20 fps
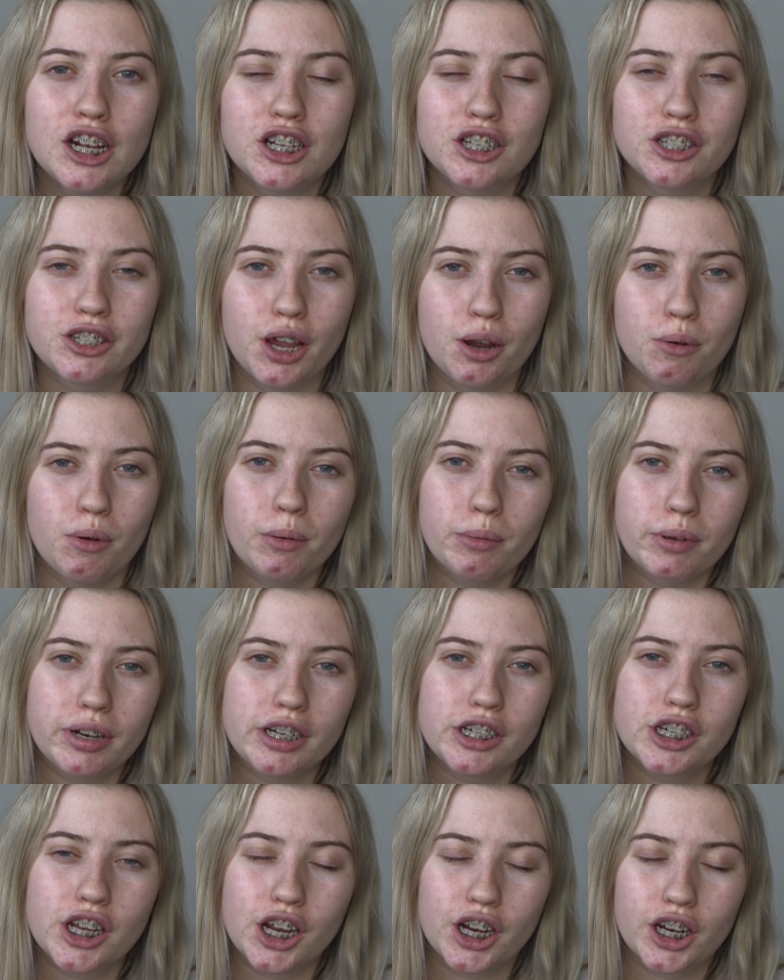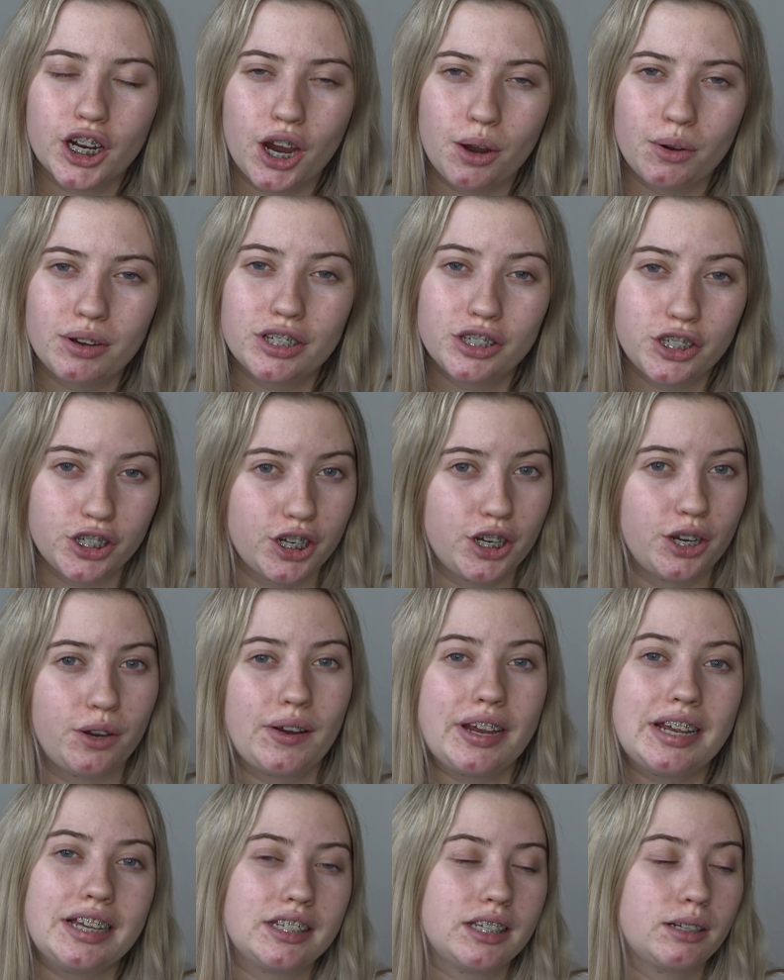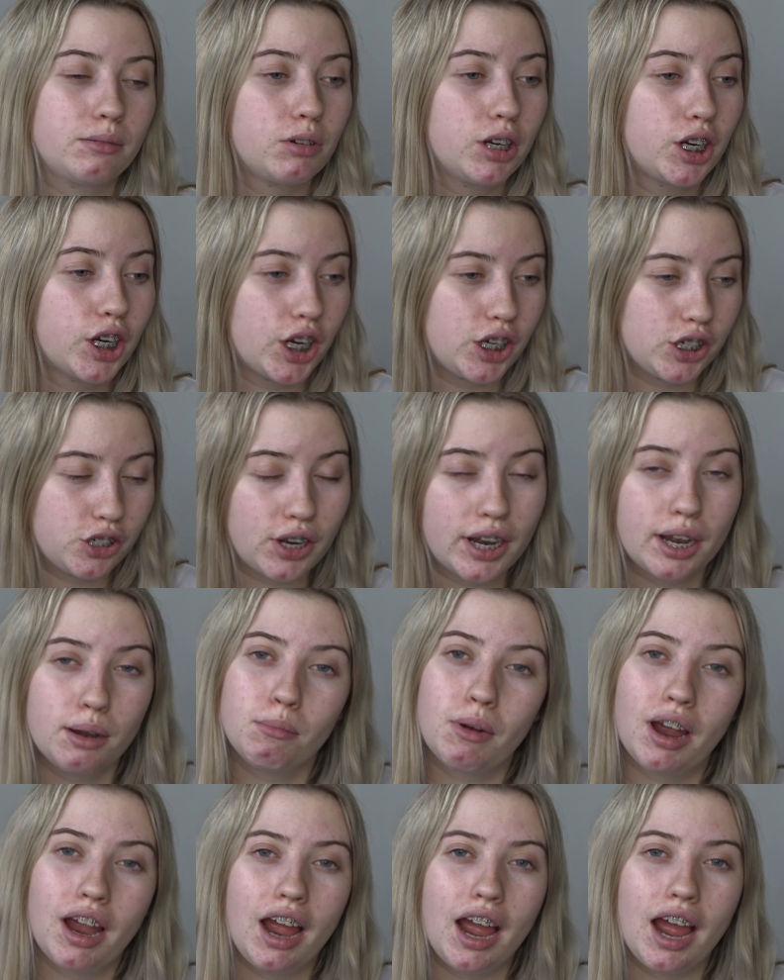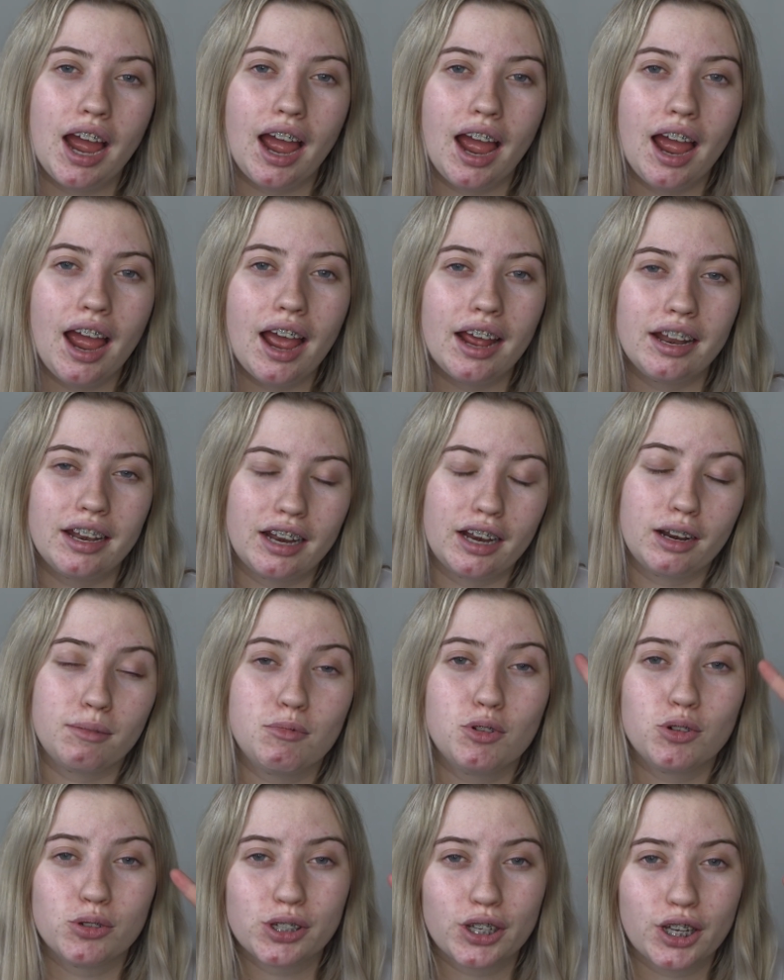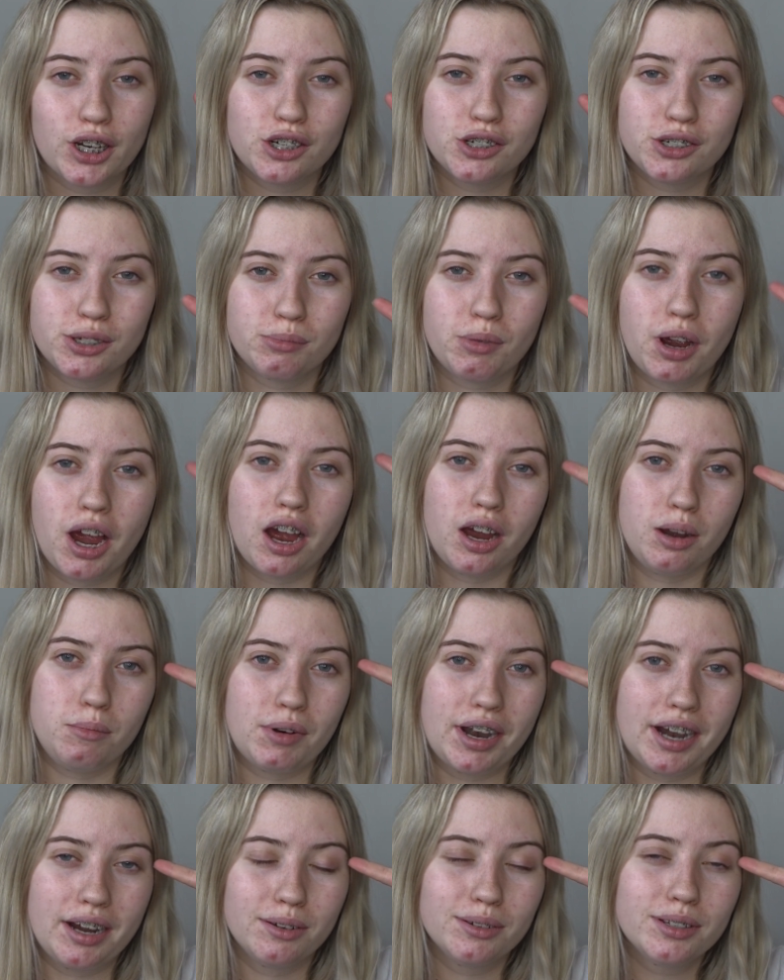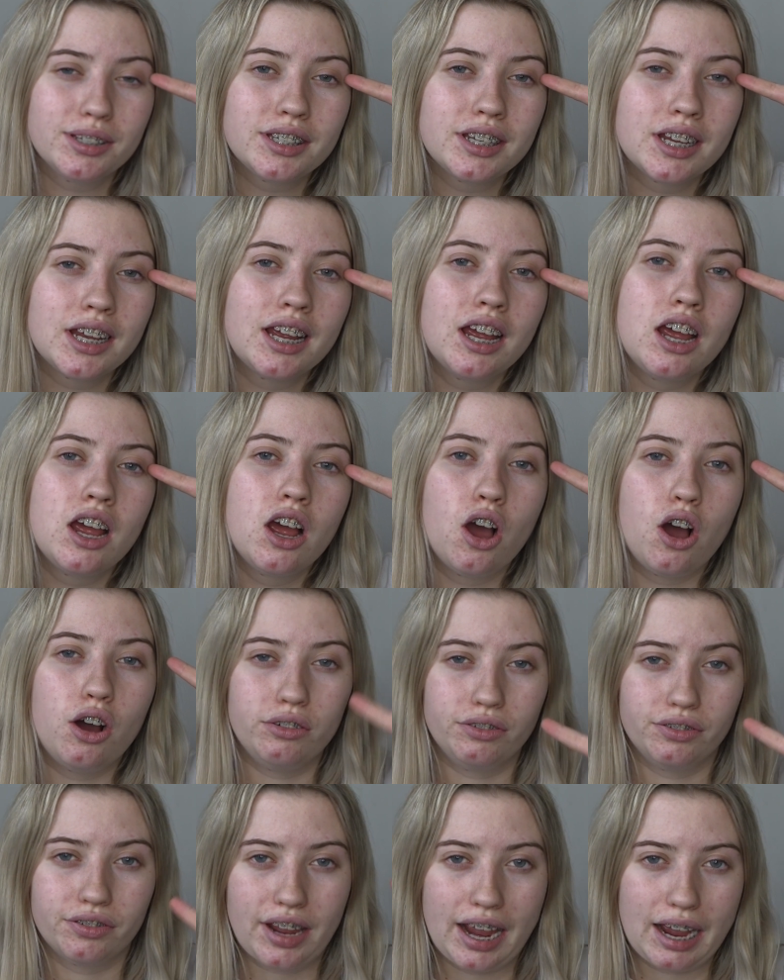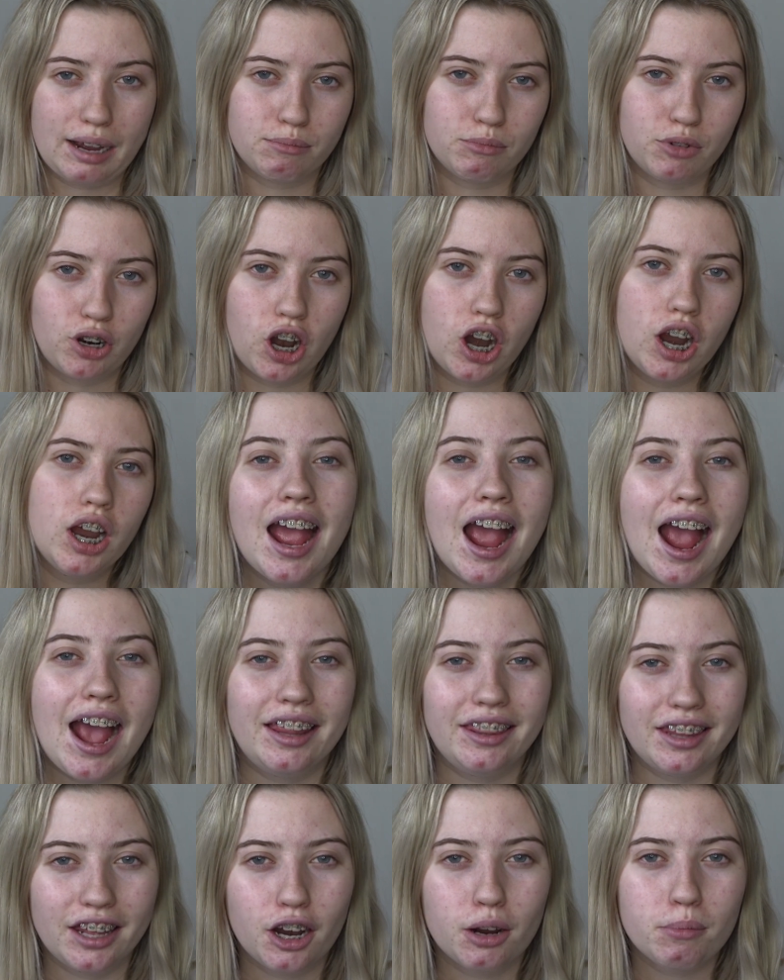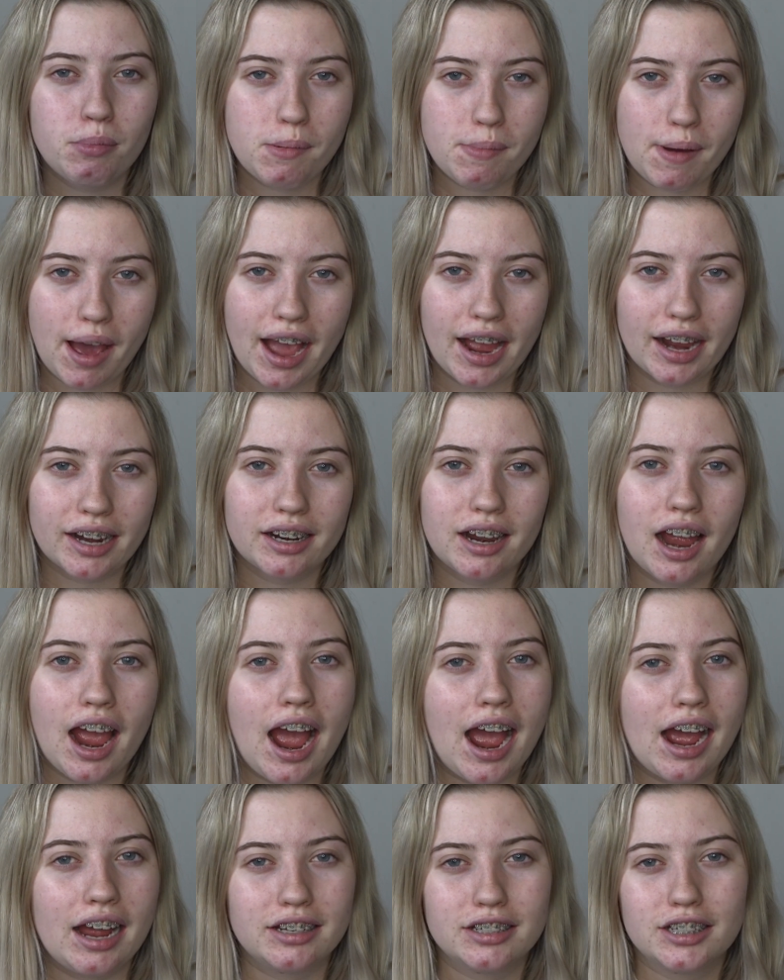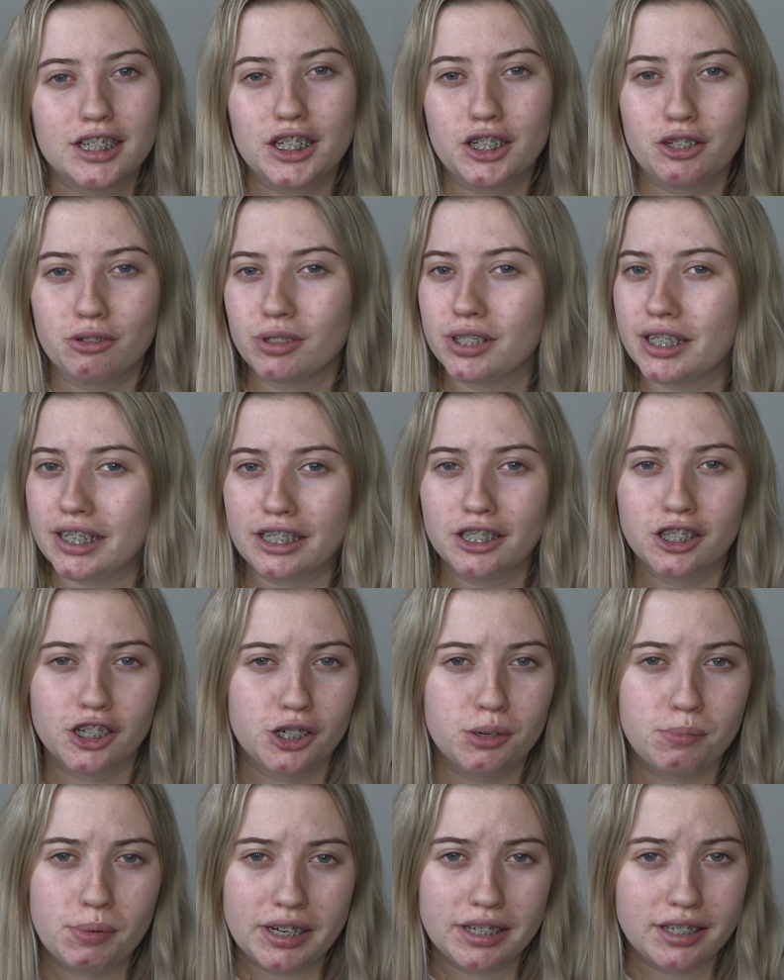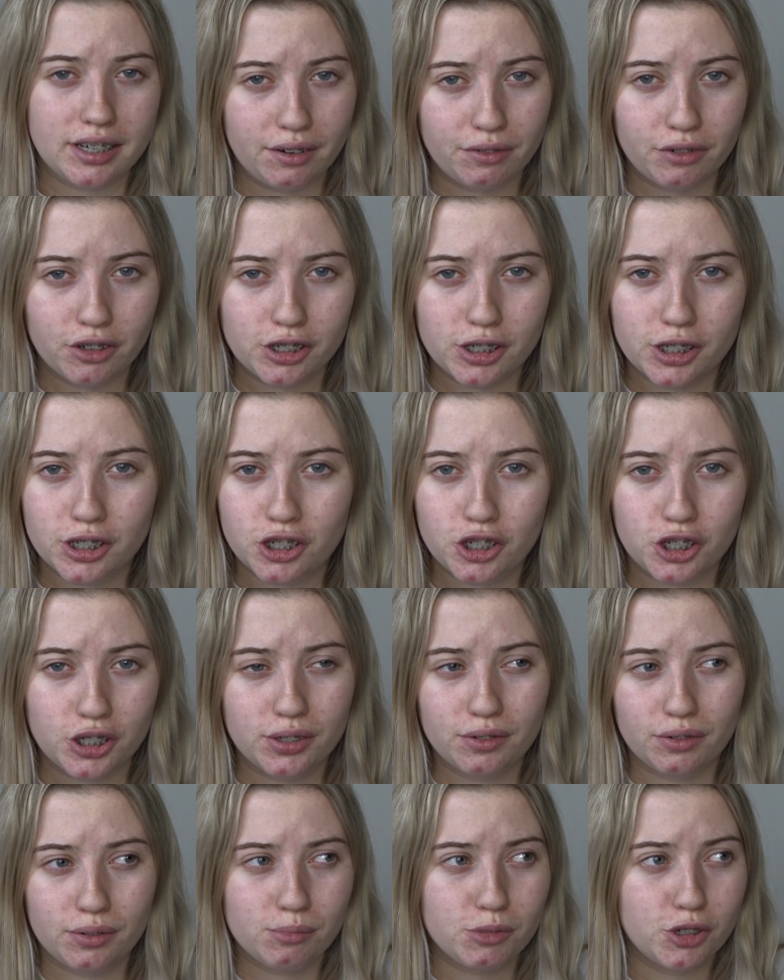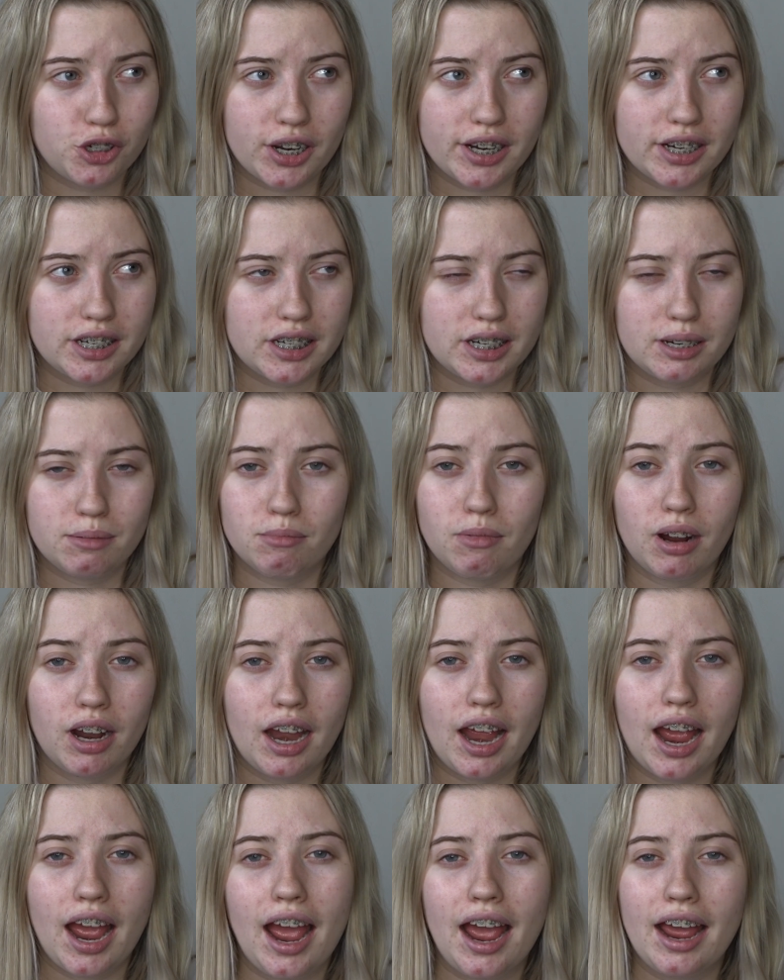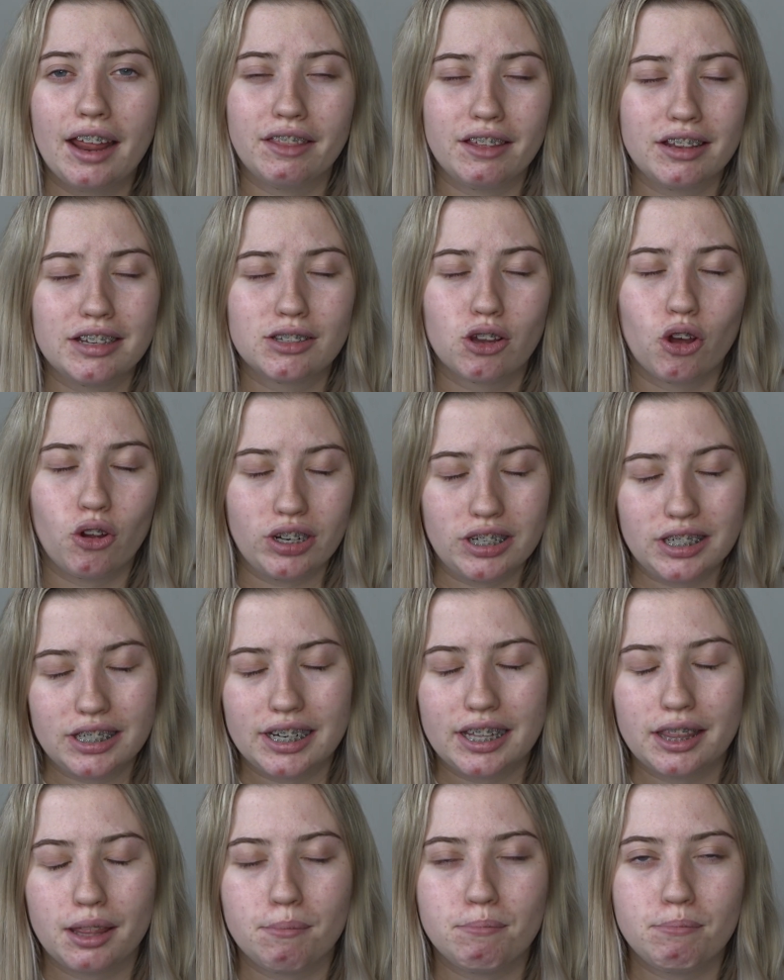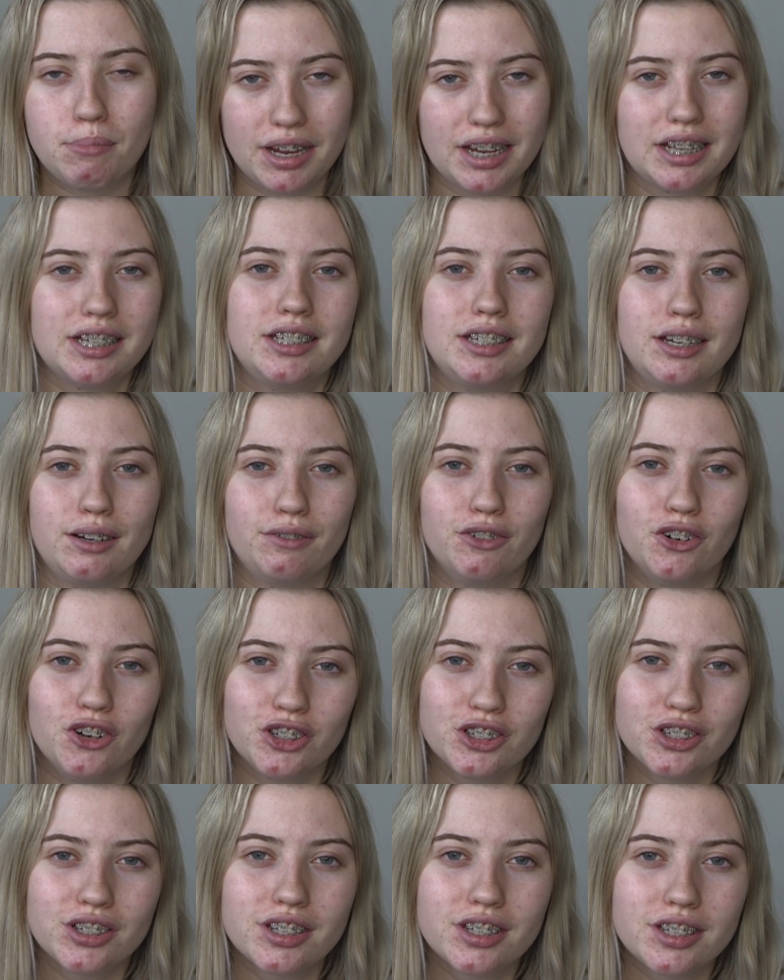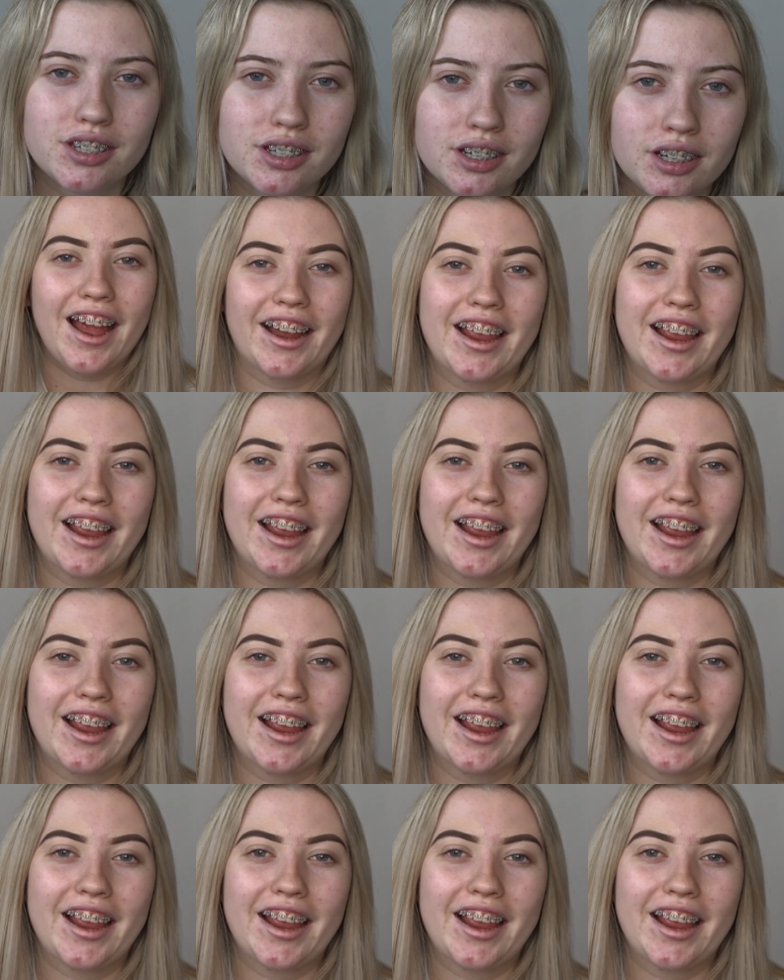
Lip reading: So what I'm going to go is I'm going to go straighten my hair, and then I'm also going to do my eyebrows off of camera, and then I'll be back and you'll see such a big difference just from straightening my hair. That's honestly the biggest difference.